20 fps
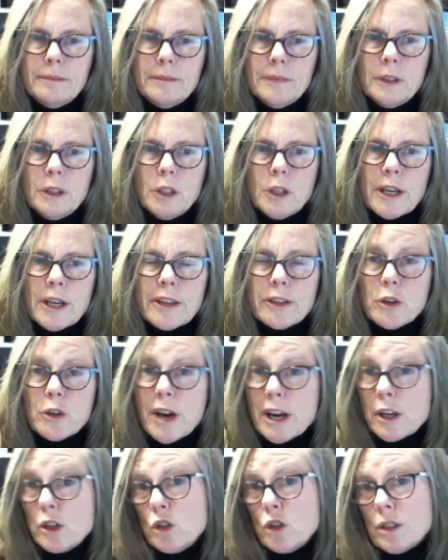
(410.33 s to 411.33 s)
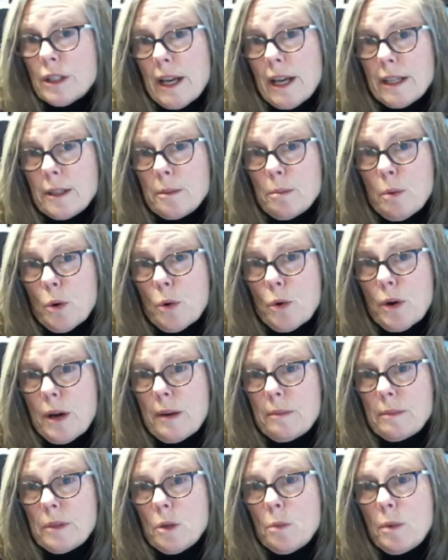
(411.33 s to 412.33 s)
look at their exercise program.
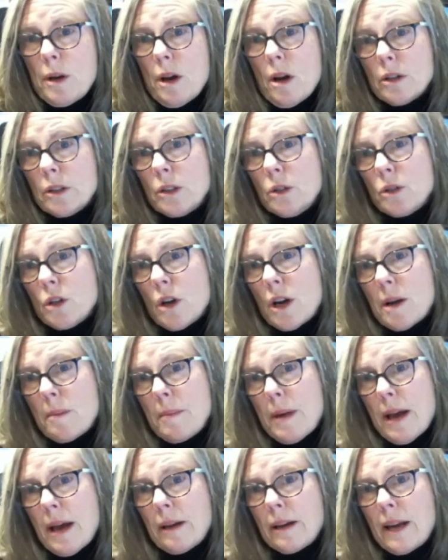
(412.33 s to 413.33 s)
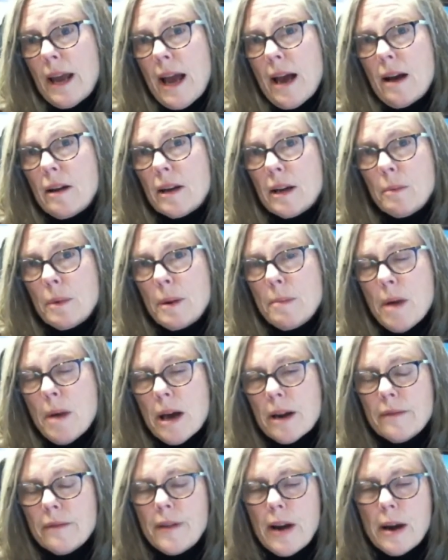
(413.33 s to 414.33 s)
So we also talk about how can we
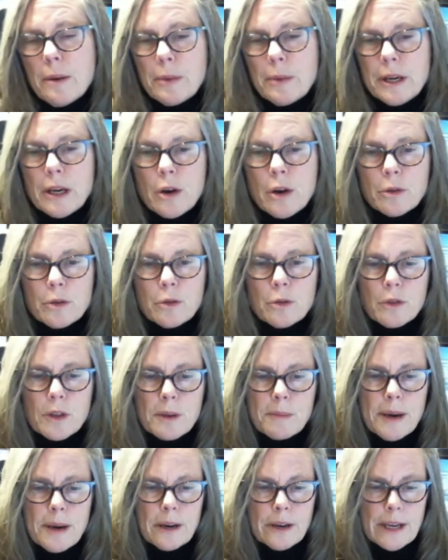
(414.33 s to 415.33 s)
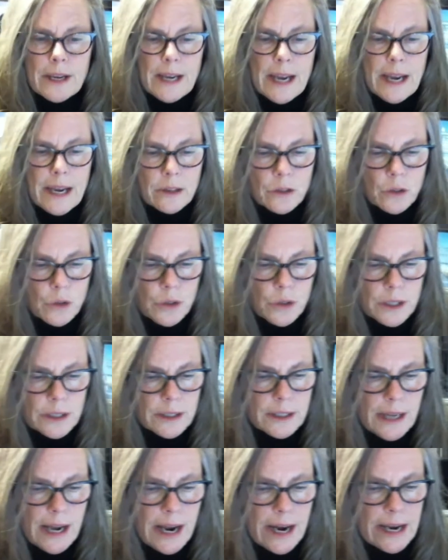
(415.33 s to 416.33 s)
modify, and we know through the American Cancer
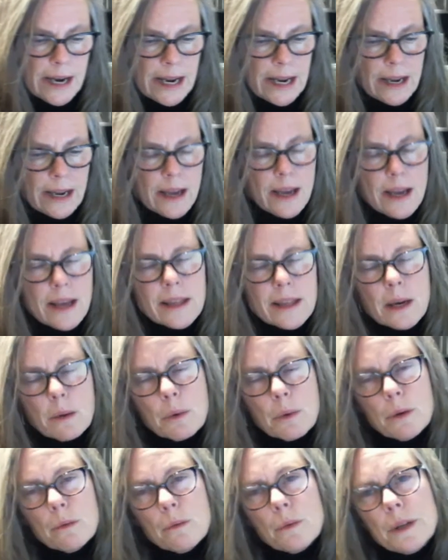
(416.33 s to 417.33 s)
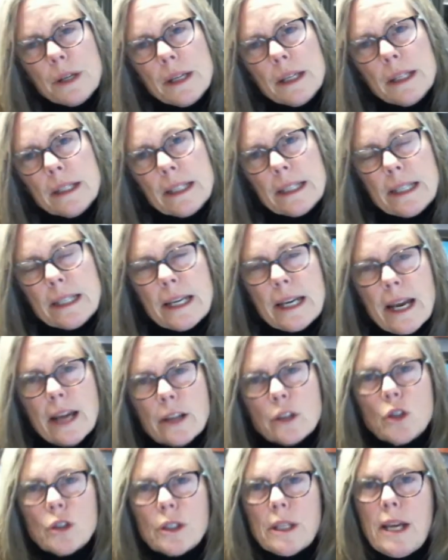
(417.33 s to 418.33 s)
Society that we really need
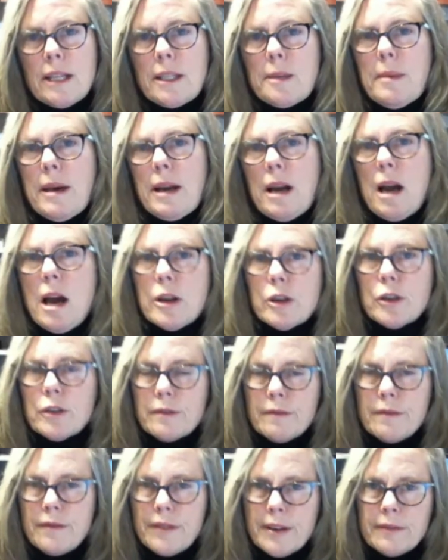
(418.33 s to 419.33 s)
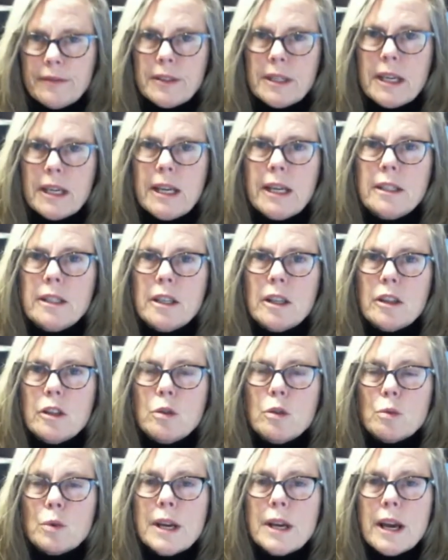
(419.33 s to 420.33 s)
exercise about 150 to
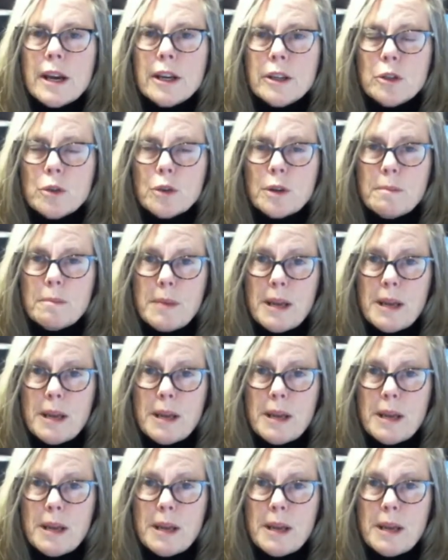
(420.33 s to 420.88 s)
300